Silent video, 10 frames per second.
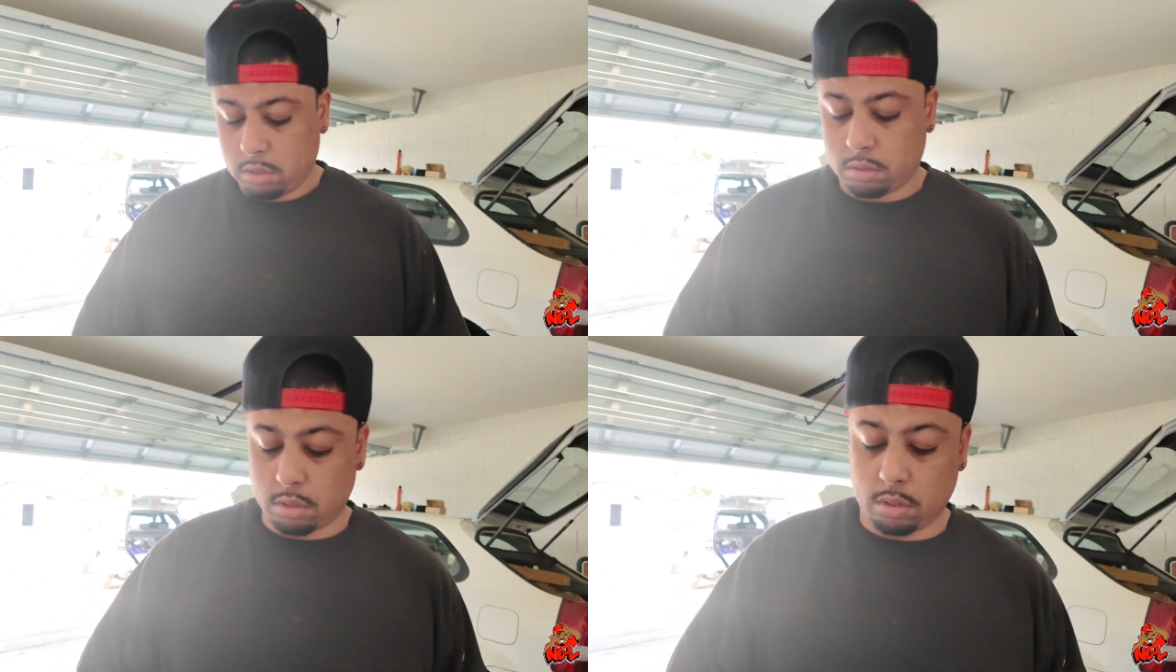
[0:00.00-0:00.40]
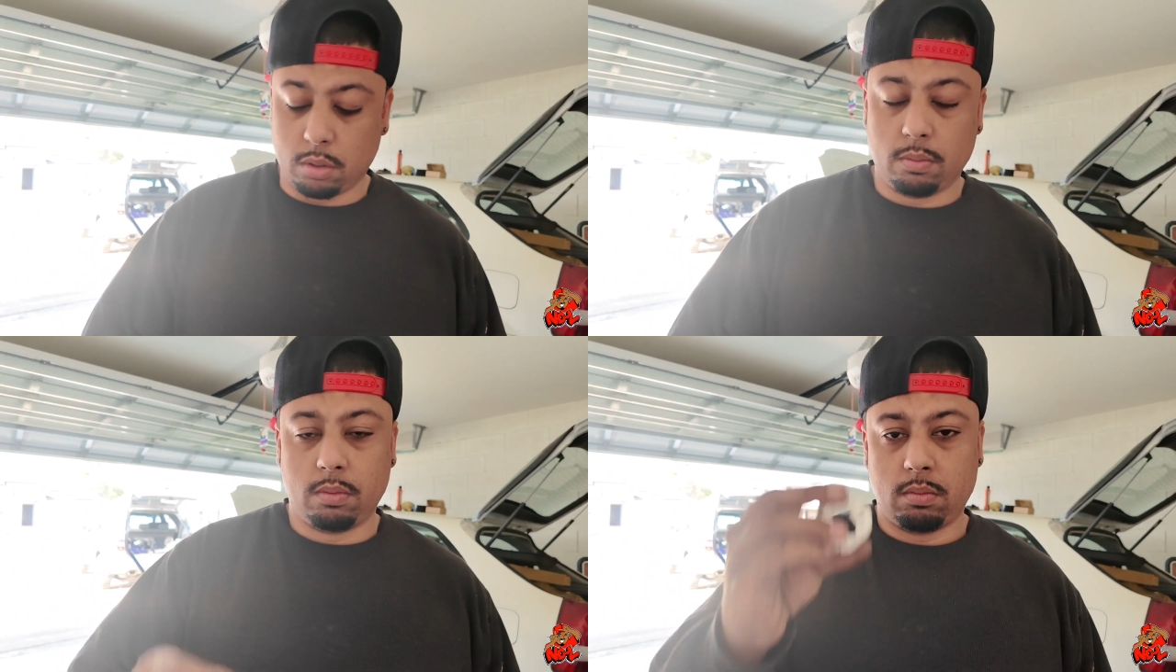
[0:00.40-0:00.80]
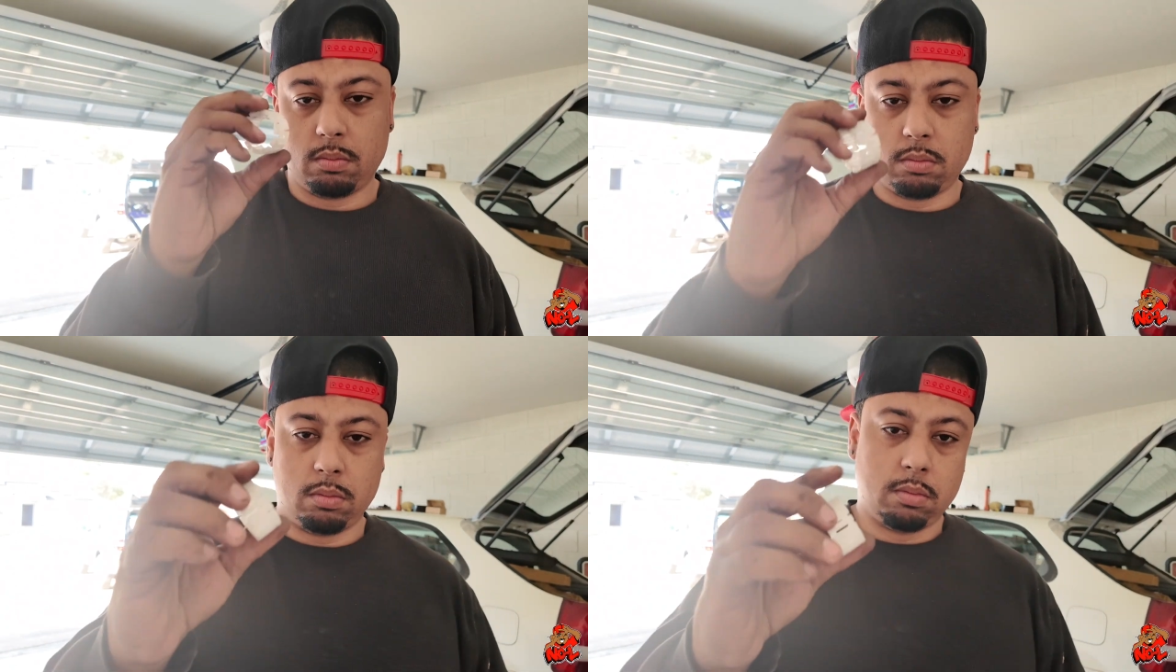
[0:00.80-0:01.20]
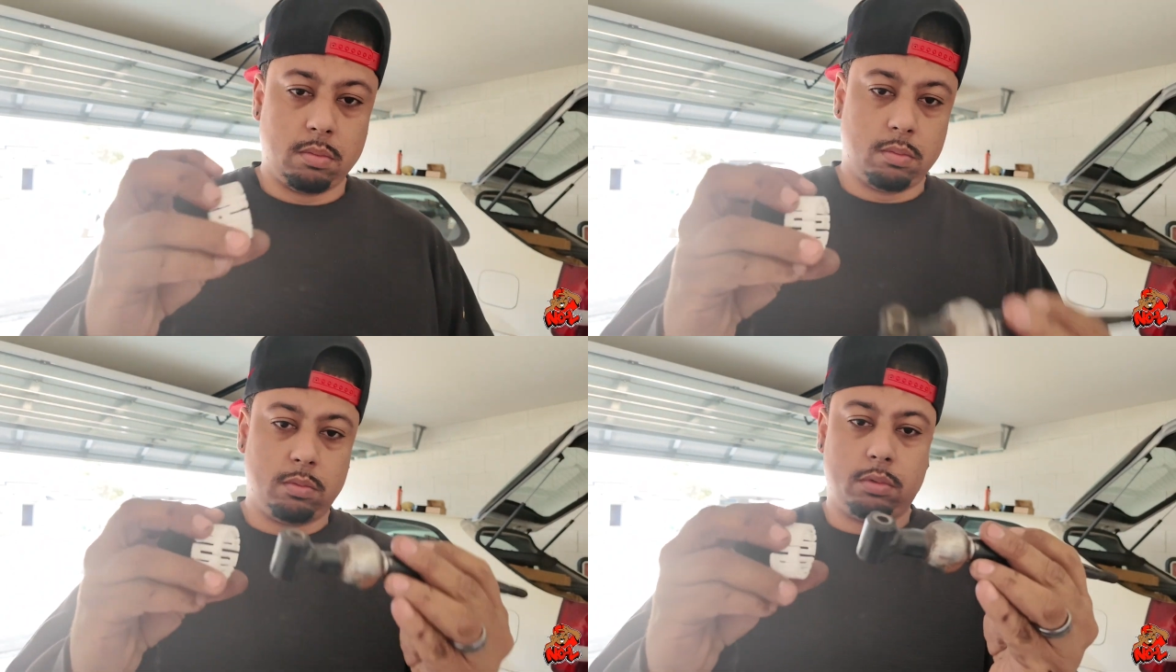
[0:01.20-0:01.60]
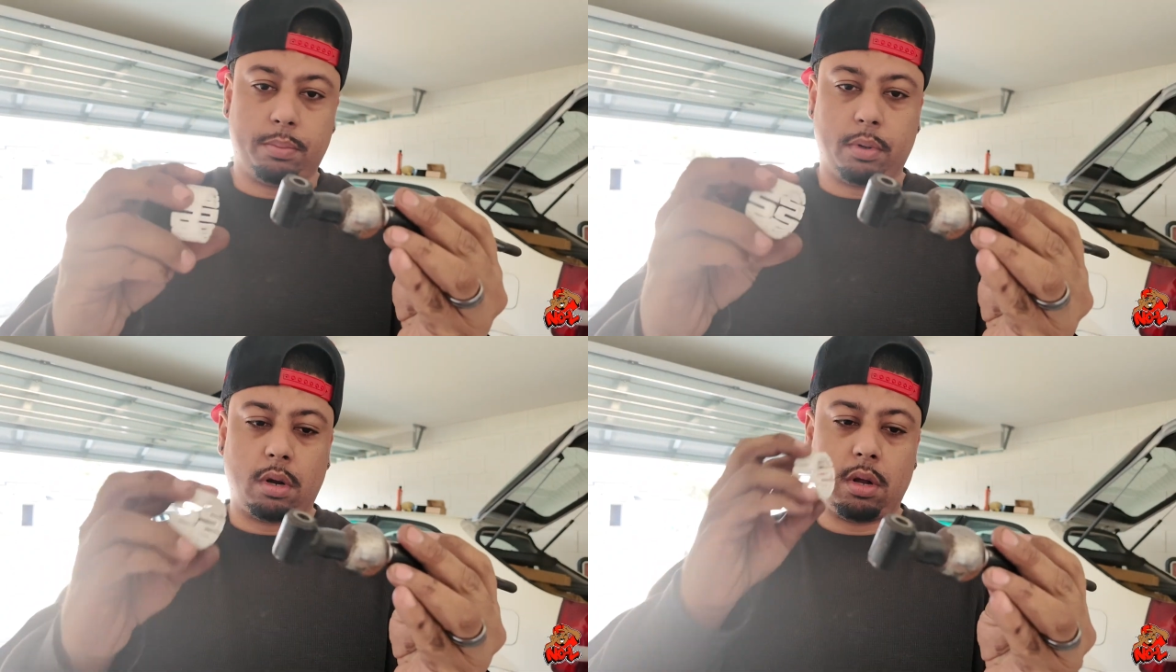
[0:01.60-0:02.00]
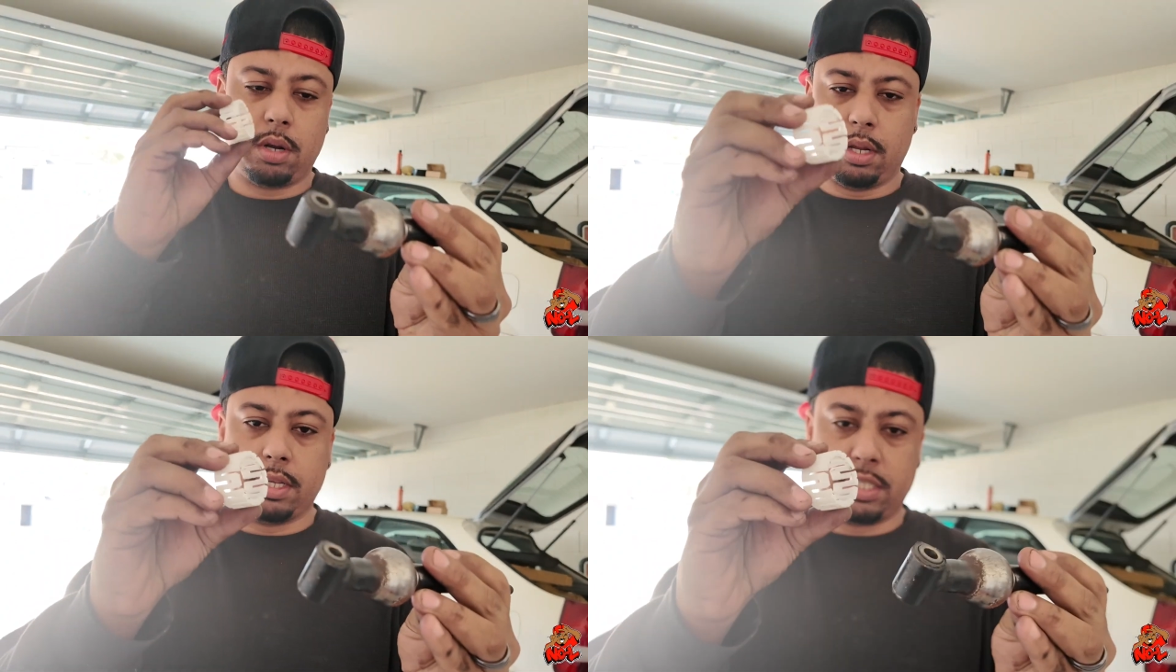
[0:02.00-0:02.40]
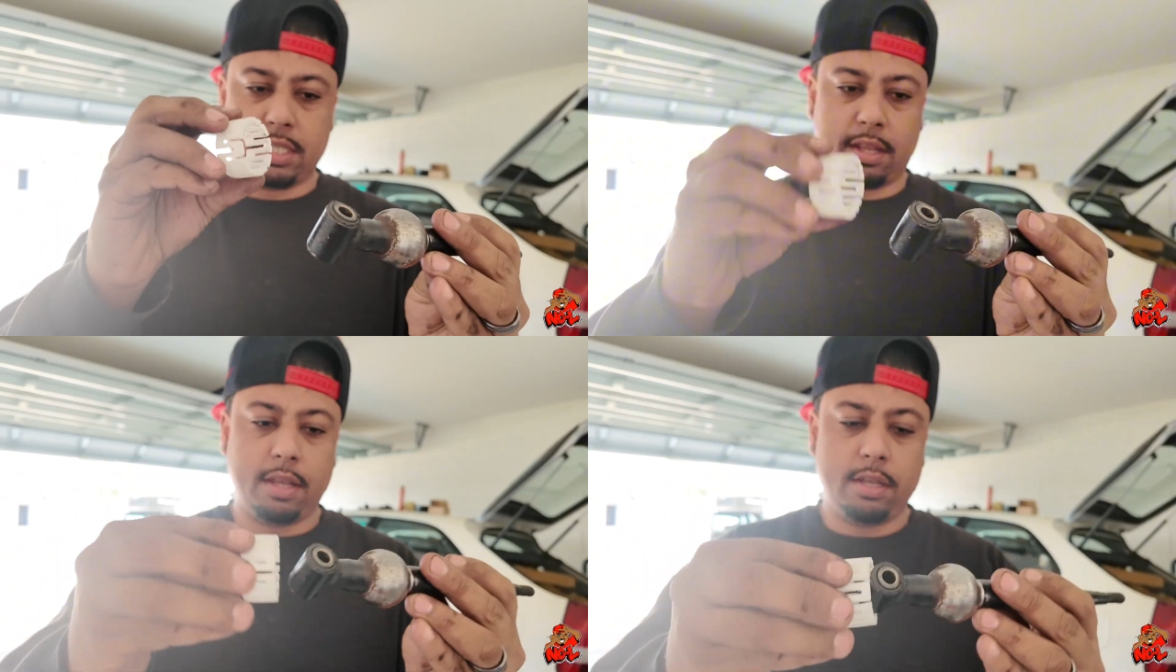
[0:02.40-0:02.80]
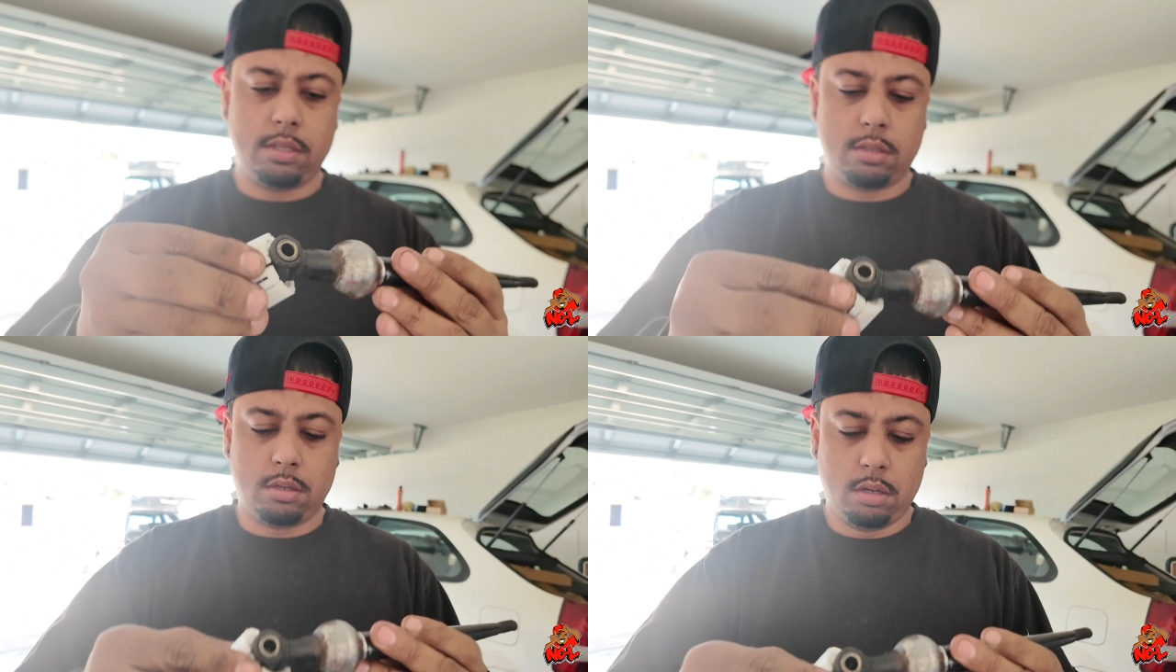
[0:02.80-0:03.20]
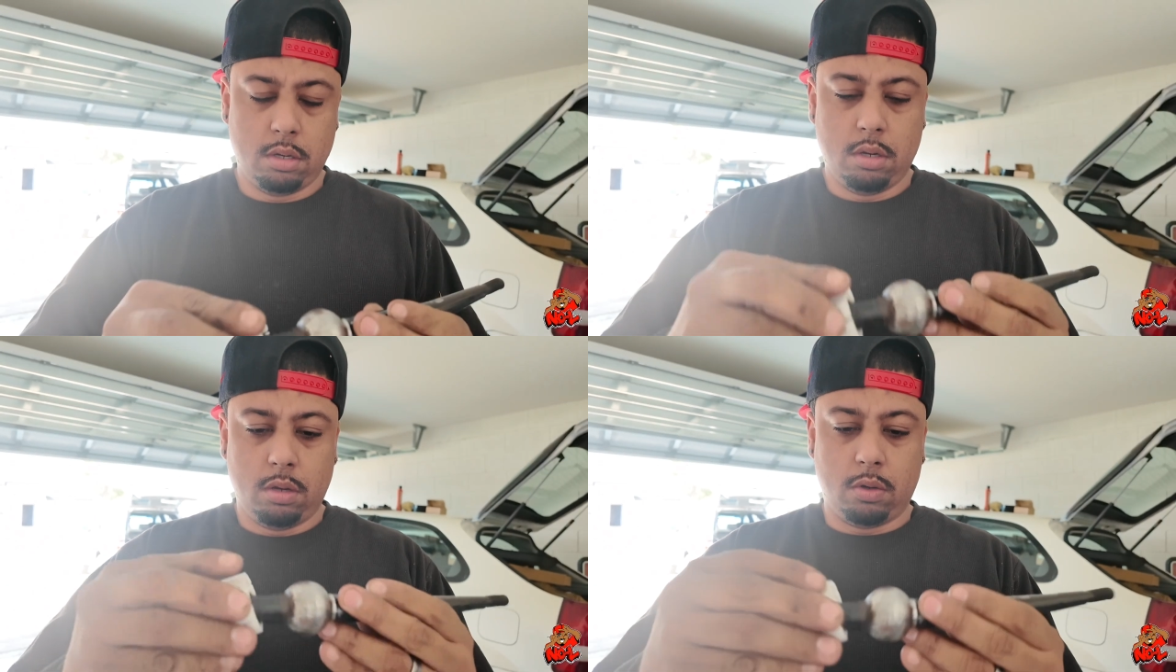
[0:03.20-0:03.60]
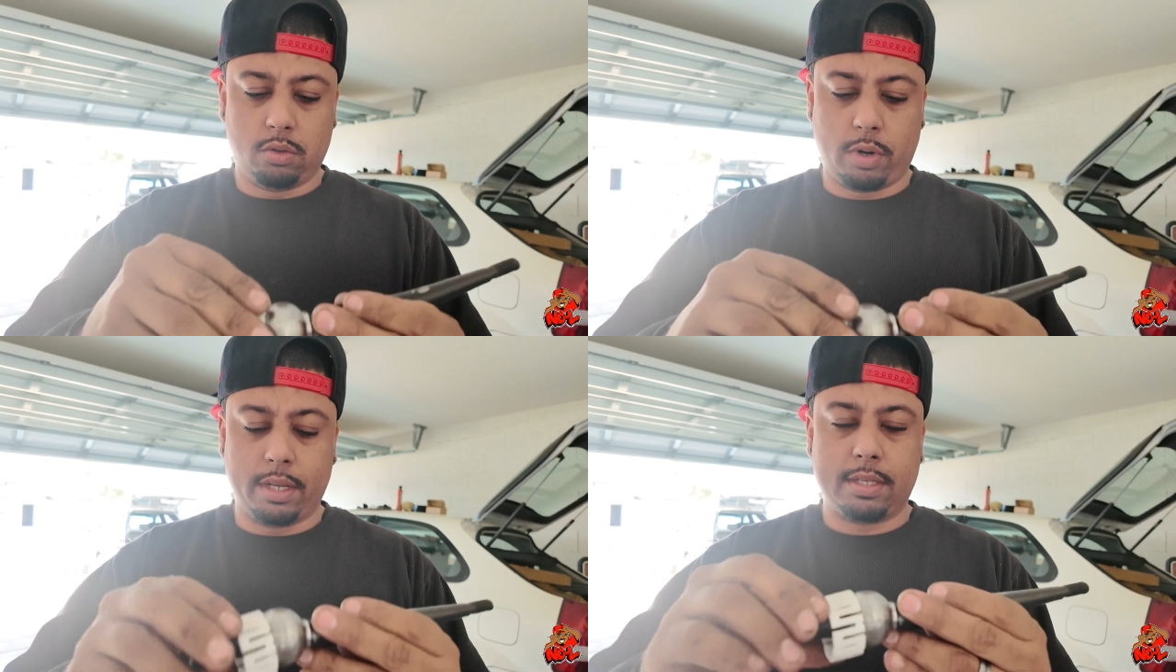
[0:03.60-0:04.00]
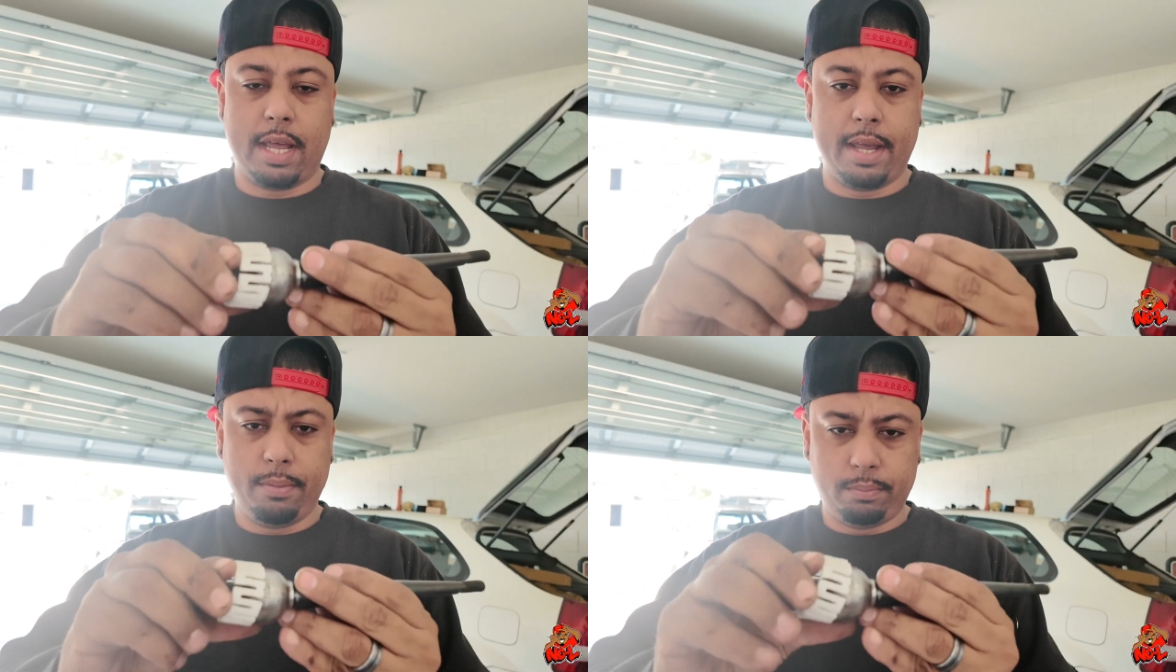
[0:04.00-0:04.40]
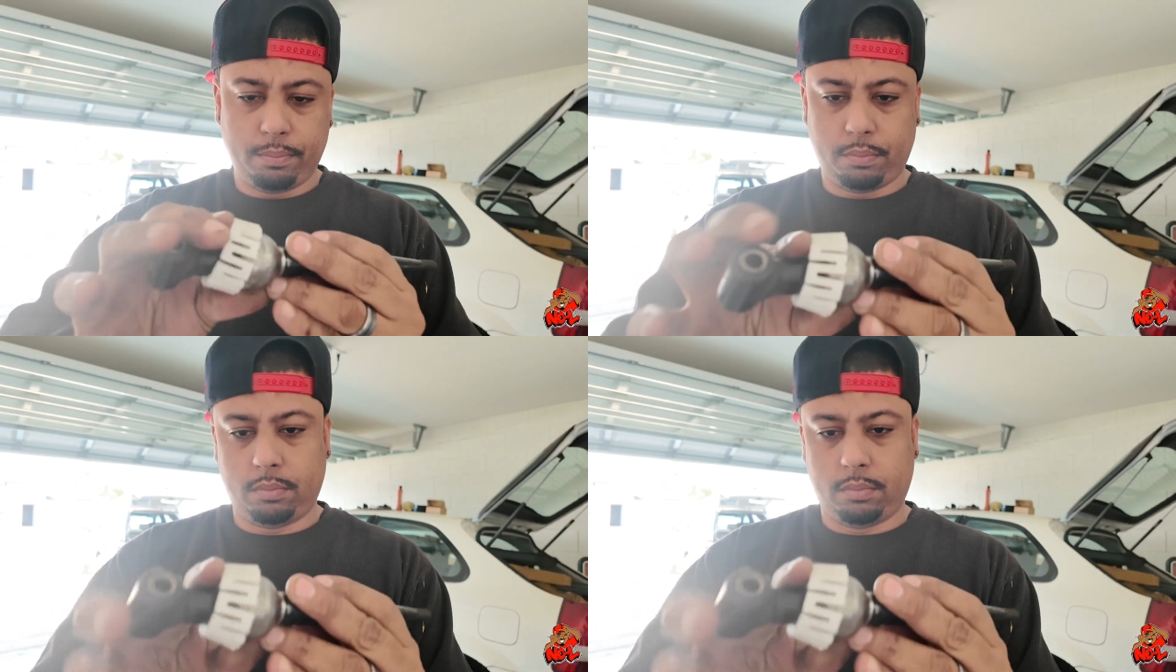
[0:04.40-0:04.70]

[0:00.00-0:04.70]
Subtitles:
So to put on is just this, goes right inside,